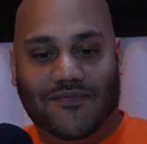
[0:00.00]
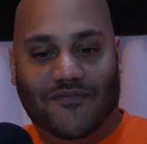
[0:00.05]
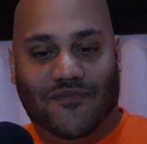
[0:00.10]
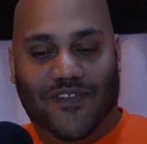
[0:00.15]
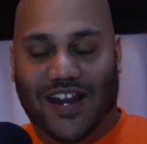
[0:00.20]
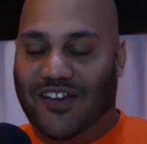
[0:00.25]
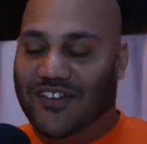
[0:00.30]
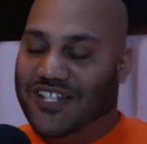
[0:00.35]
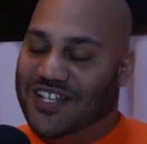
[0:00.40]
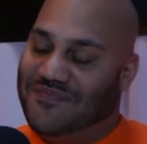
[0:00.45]

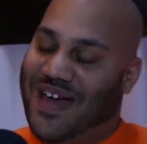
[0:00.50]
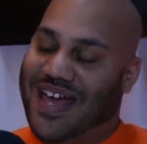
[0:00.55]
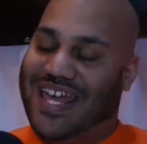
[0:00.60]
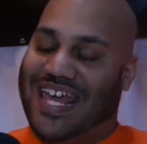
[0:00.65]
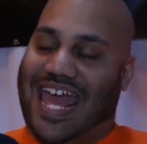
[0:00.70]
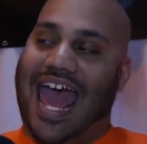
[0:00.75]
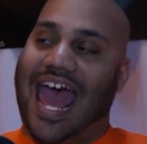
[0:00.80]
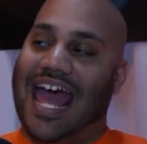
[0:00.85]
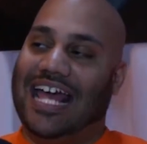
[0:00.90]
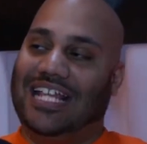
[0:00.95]
videos of my
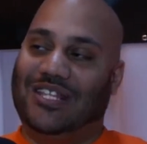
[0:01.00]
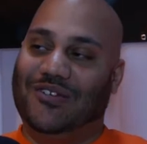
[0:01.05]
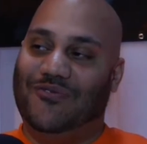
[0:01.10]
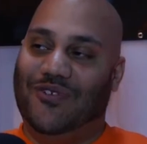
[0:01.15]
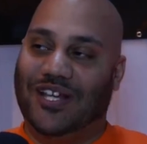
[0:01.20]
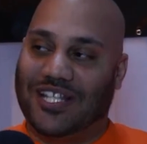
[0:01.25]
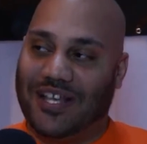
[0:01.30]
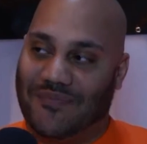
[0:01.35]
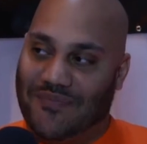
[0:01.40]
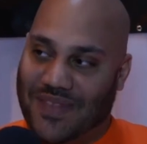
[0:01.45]
cat
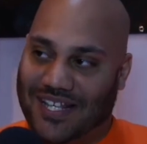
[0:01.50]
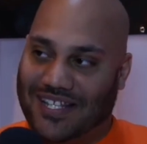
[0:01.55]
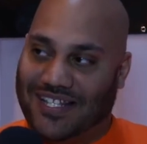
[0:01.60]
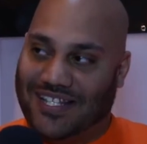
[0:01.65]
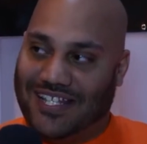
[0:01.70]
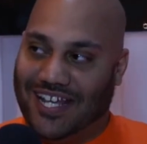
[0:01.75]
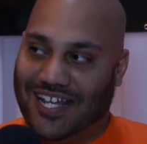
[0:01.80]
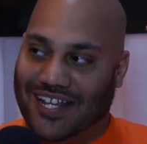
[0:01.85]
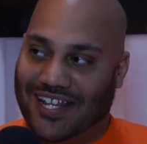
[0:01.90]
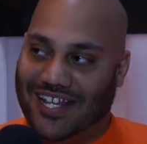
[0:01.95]
doing something
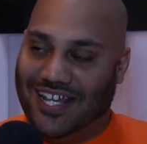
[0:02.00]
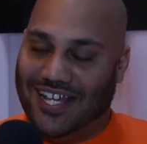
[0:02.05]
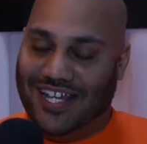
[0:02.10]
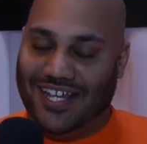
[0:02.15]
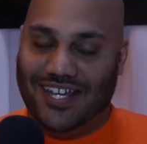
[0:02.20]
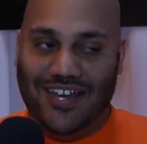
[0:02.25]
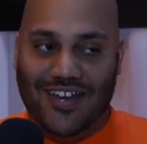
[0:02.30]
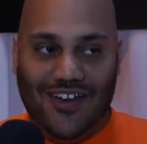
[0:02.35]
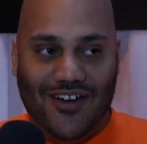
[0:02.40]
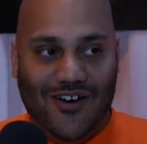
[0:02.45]

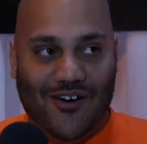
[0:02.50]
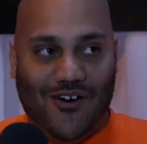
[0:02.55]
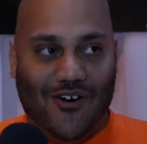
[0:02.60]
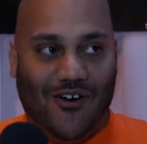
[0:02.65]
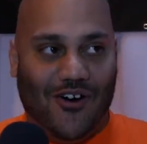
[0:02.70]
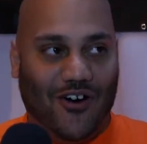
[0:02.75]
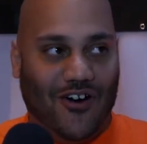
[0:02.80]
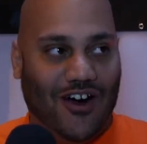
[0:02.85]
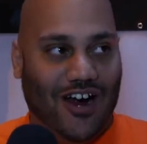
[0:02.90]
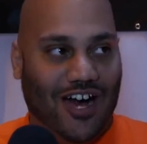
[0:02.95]
silly
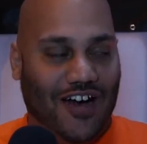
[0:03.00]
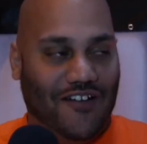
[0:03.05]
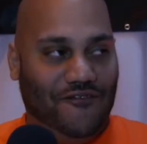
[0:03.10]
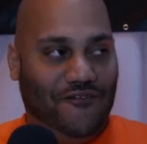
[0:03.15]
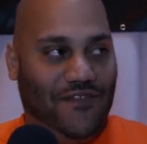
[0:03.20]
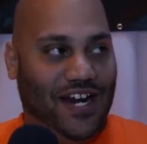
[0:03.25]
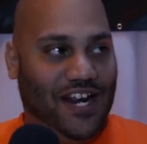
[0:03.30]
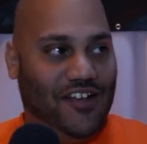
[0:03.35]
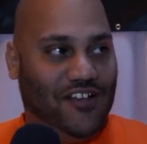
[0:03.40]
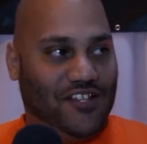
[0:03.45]
or
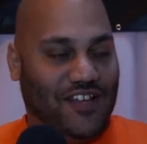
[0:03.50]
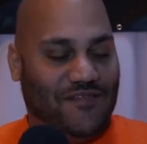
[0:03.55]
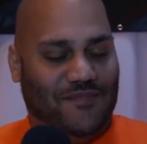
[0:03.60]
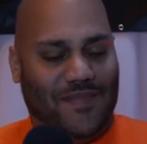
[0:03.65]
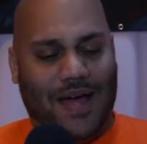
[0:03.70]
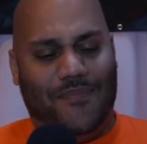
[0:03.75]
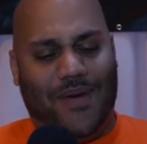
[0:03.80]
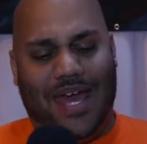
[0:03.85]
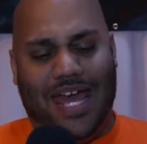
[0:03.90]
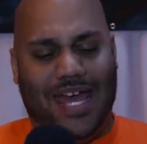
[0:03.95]
videos of
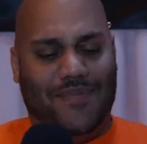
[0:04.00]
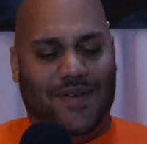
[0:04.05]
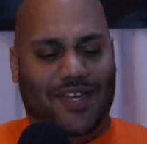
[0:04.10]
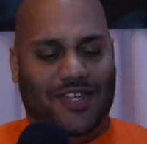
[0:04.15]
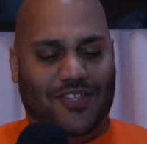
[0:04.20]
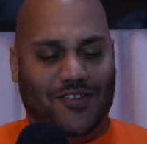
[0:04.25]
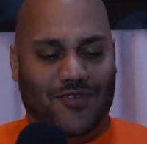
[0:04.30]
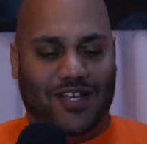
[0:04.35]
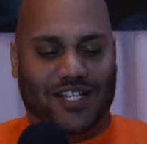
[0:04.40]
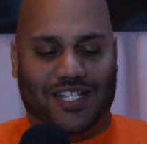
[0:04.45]
my
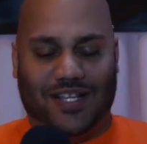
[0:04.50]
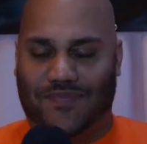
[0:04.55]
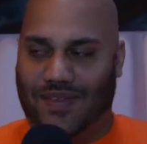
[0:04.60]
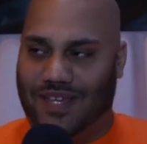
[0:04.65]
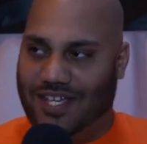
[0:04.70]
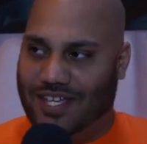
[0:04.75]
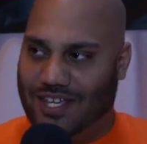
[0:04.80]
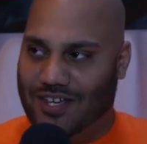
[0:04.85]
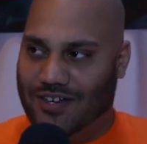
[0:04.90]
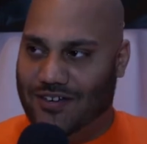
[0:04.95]
baby doing
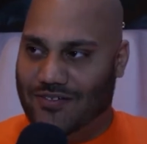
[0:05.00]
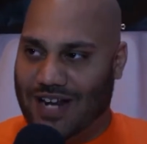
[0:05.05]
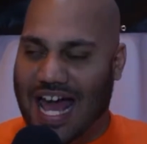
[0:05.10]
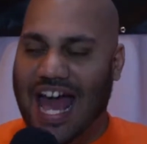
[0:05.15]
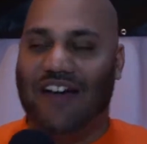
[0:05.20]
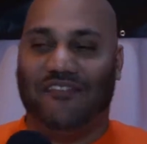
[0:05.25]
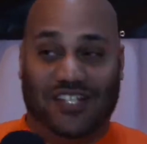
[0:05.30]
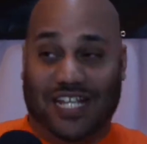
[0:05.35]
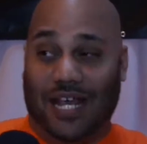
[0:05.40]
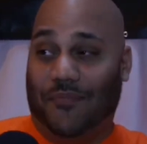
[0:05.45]
something cute. I
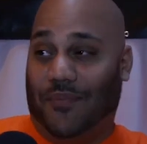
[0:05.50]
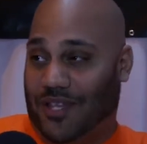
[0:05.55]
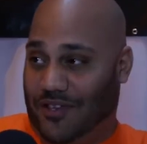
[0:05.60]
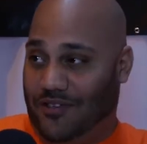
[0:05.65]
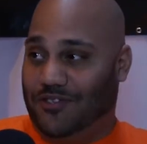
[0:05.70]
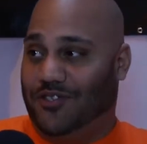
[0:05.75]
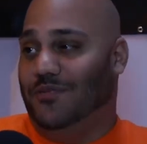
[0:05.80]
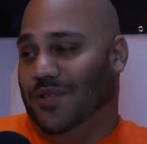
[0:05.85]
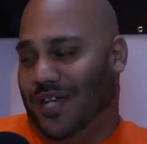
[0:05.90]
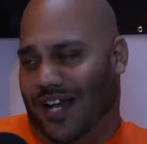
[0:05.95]
have a separate
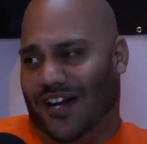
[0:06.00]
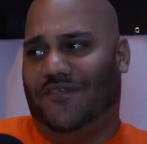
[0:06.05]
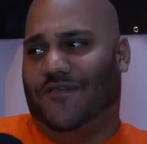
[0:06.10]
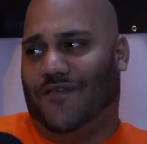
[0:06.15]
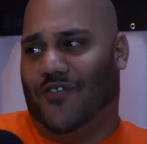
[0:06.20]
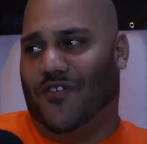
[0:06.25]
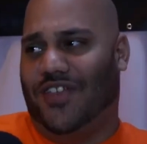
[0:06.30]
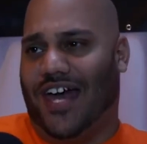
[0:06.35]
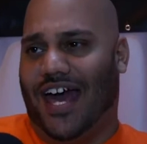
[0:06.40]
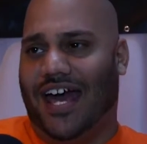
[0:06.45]
YouTube channel
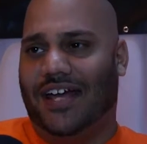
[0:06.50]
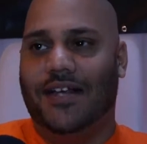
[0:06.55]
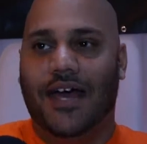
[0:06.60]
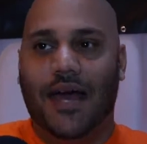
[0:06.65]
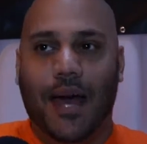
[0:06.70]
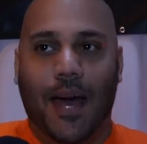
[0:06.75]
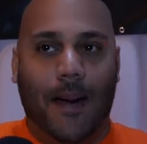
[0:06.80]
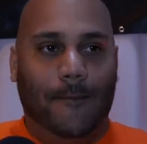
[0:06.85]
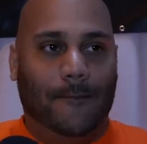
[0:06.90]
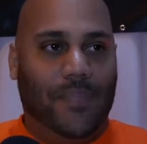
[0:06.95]
for that.
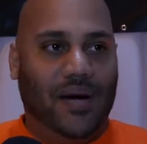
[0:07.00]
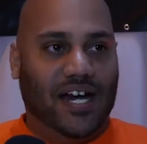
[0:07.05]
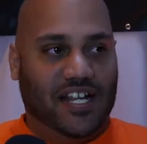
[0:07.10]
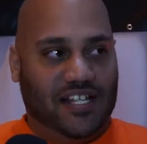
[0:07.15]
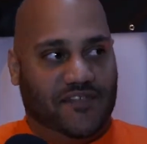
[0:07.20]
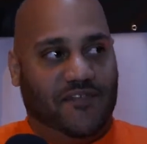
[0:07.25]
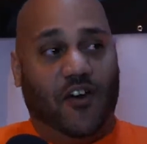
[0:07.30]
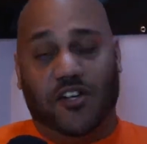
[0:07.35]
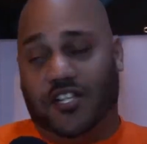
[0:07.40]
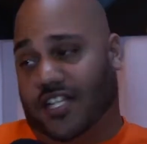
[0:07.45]
But
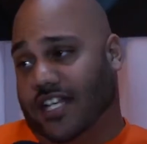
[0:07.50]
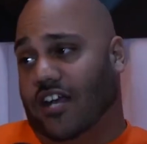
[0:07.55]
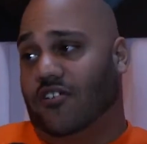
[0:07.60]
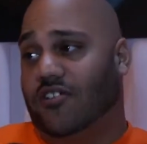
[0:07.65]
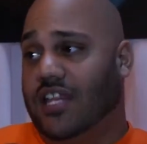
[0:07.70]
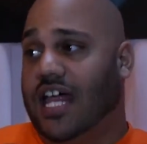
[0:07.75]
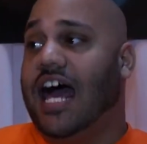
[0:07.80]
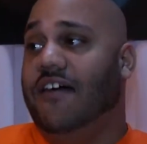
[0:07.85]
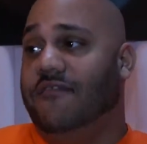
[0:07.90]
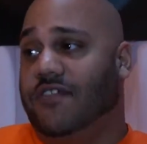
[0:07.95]
as far as
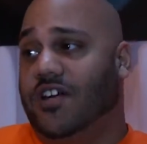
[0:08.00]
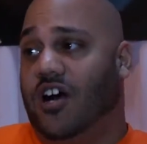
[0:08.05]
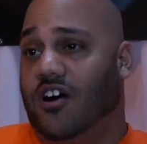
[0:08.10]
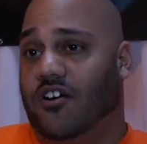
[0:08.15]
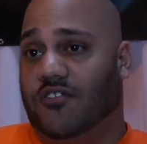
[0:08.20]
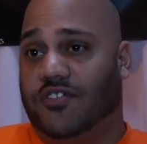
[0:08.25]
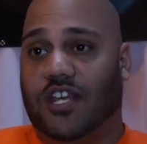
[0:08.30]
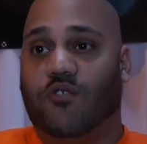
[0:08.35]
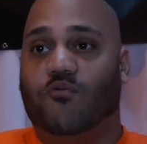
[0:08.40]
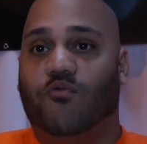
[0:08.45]
Gear Live
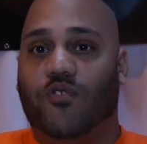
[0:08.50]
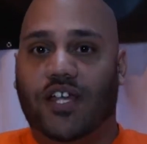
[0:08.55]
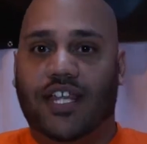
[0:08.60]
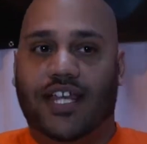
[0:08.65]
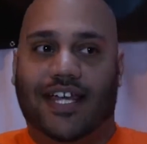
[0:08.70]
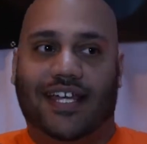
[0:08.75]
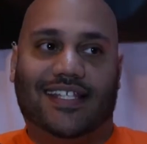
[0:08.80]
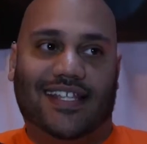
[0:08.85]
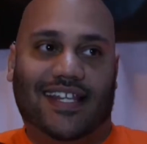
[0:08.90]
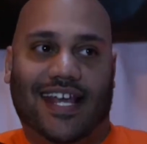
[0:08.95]
goes, it
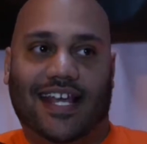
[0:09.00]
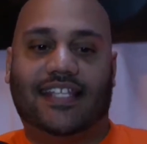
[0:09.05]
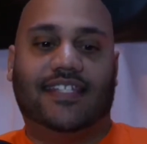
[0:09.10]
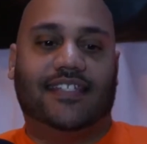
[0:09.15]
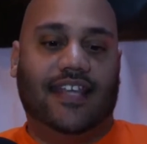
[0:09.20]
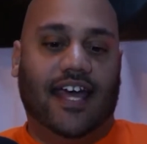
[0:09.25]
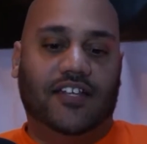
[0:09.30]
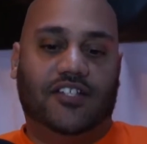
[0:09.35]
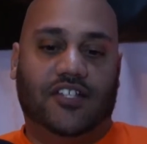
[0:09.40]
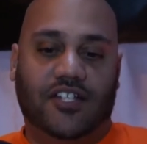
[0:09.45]
really is an
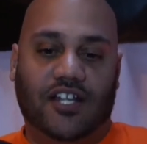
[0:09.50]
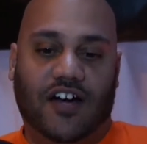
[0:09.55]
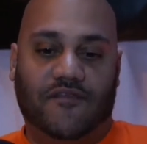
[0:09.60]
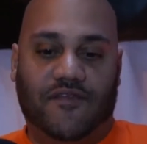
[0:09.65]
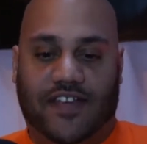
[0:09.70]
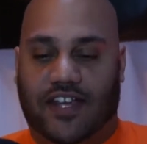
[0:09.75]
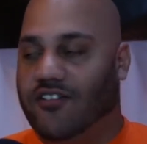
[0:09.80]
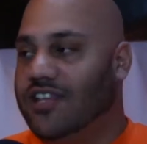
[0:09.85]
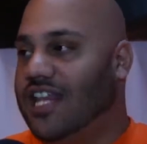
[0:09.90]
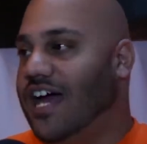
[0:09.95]
extension of
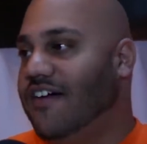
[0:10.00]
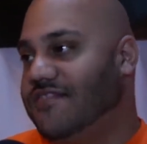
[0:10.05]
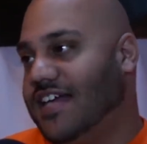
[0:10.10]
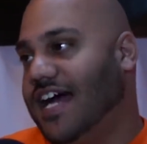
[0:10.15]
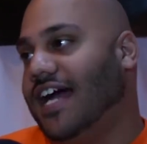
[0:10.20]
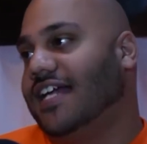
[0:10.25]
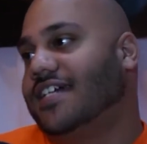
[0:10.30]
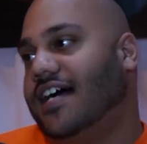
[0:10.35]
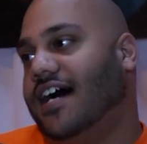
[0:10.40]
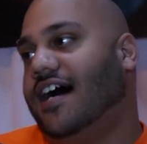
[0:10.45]

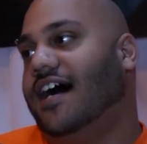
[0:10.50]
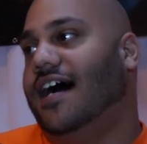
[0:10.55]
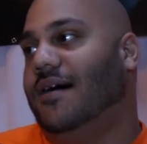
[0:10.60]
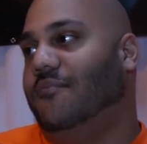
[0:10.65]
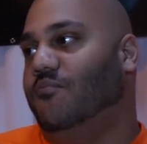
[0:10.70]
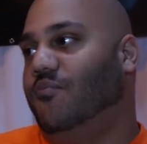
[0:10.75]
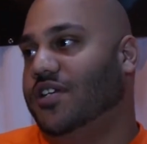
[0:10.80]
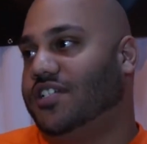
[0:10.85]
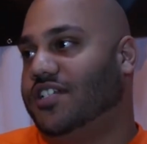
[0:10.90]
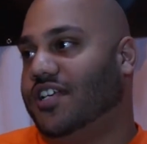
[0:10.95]

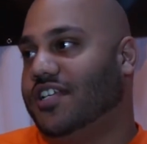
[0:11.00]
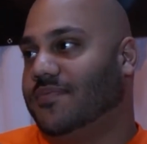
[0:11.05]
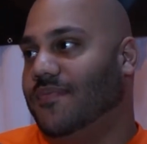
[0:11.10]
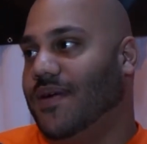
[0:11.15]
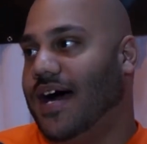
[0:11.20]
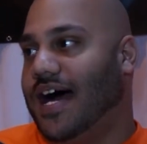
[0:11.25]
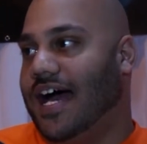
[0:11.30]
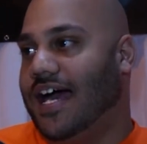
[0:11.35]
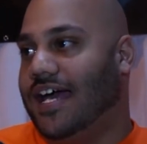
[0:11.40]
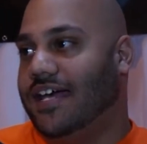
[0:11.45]
GearLive.com, which is
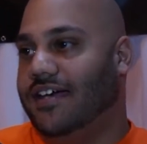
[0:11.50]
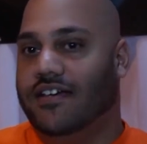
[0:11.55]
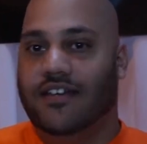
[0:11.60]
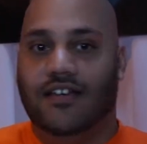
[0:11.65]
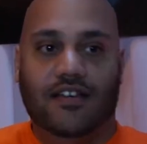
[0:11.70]
my